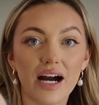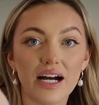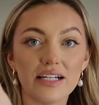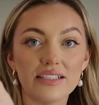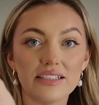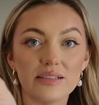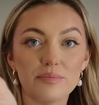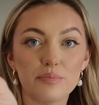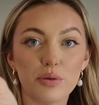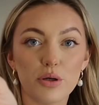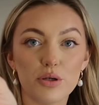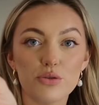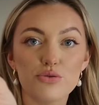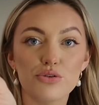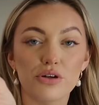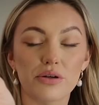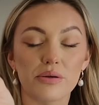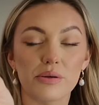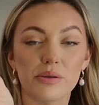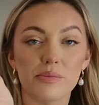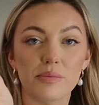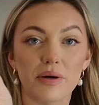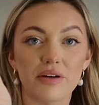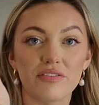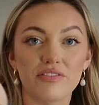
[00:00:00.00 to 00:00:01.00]
I did pottery
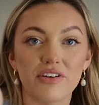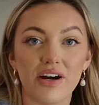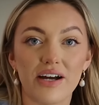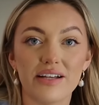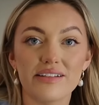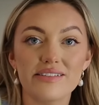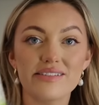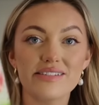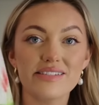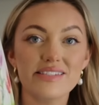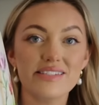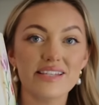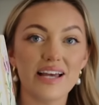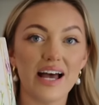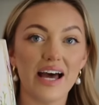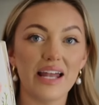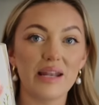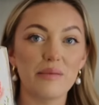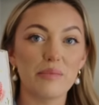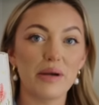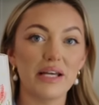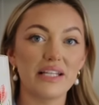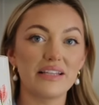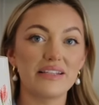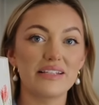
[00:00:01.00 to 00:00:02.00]
with my friends, and I
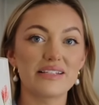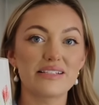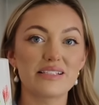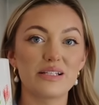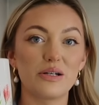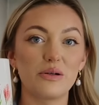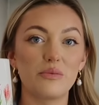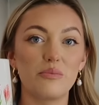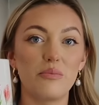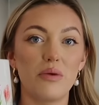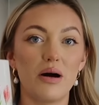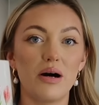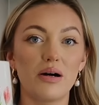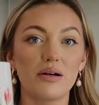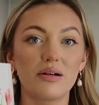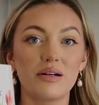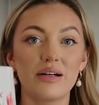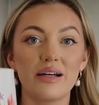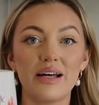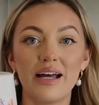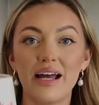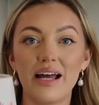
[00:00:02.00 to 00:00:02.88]
made this little mug.